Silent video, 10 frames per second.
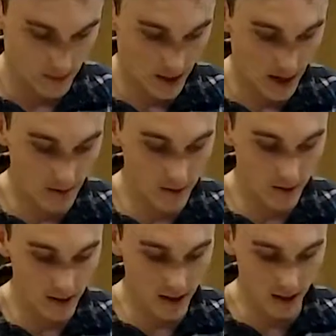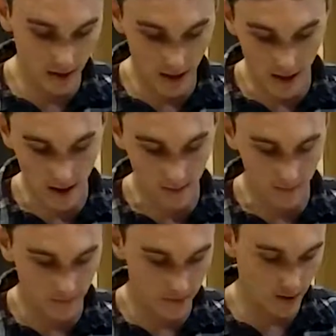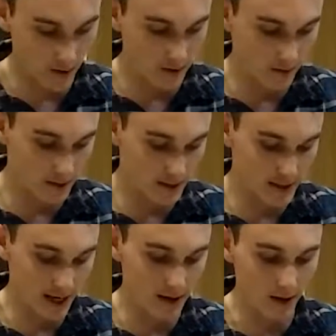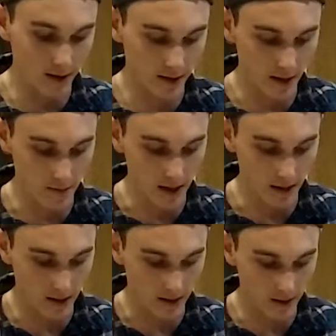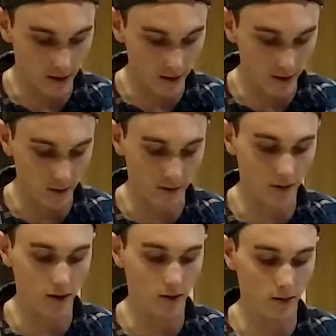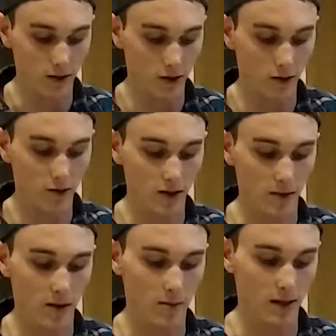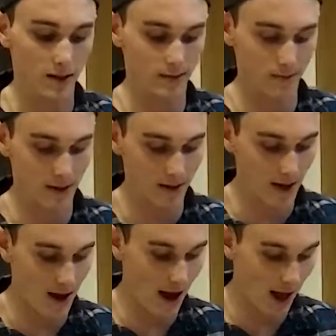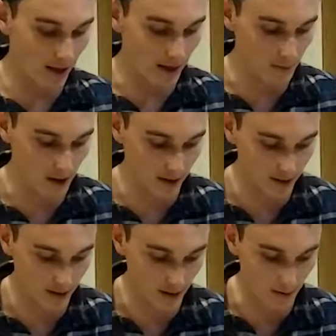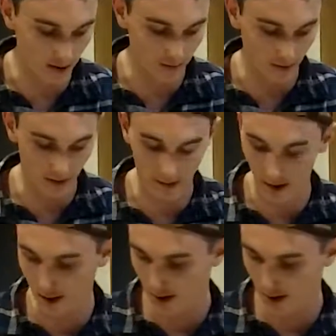And I'm using, it's called Ceylon cinnamon. It's also referred to as true cinnamon, but I like it better. It's got a better flavor.